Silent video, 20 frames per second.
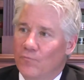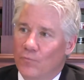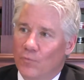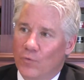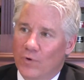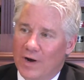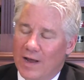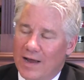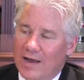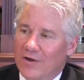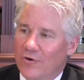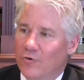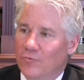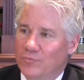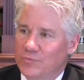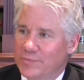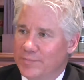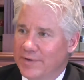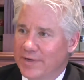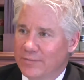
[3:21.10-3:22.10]
what I hope
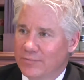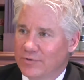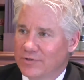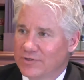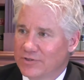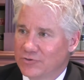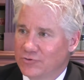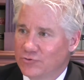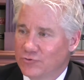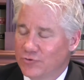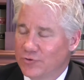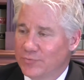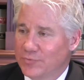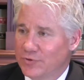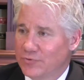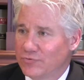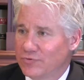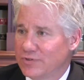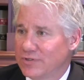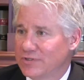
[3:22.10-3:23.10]
to be able to
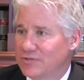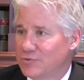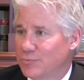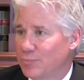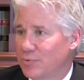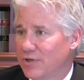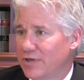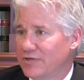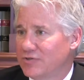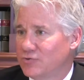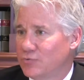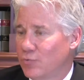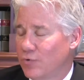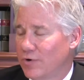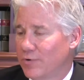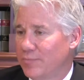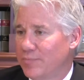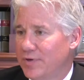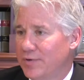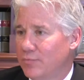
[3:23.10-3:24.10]
contribute is a place
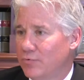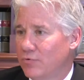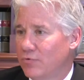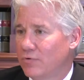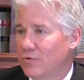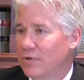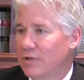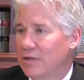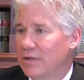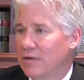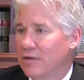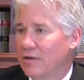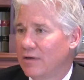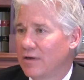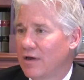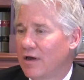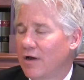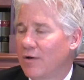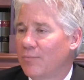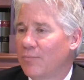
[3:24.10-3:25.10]
where people
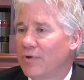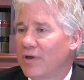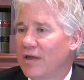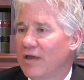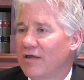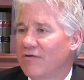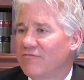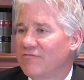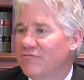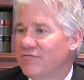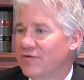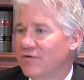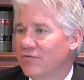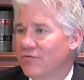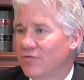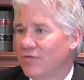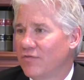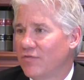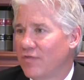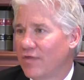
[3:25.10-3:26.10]
come and feel
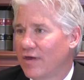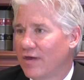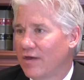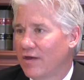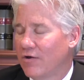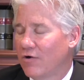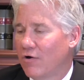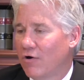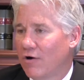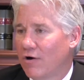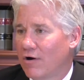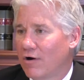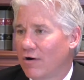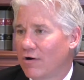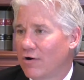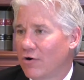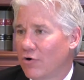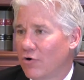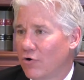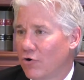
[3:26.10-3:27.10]
that they are
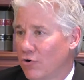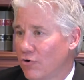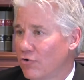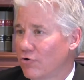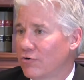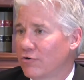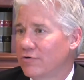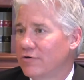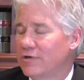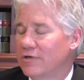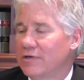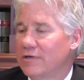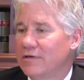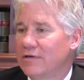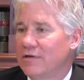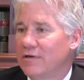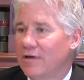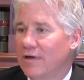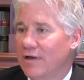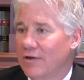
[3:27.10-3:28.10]
heard
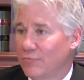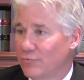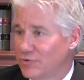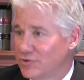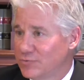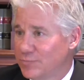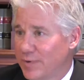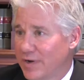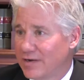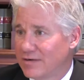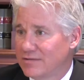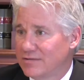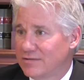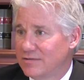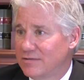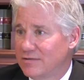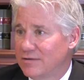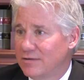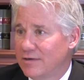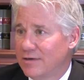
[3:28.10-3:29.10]
and
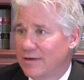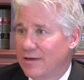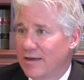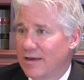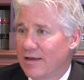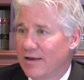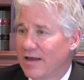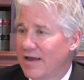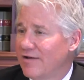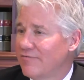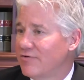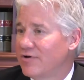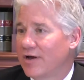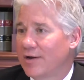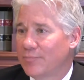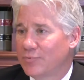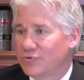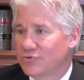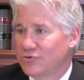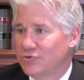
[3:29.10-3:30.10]
respected and have an
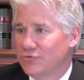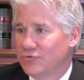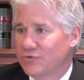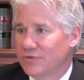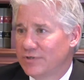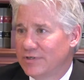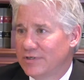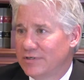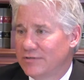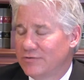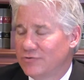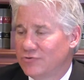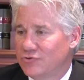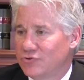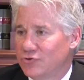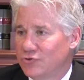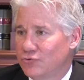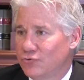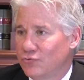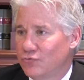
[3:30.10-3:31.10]
opportunity
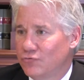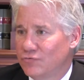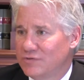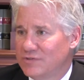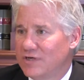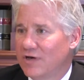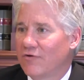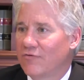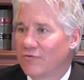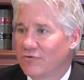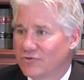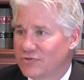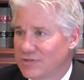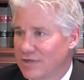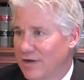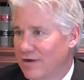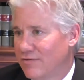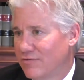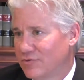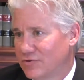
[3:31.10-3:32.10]
to tell their
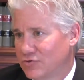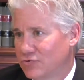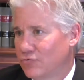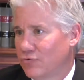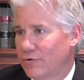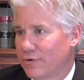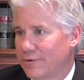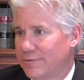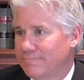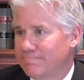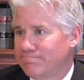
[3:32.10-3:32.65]
side of the story.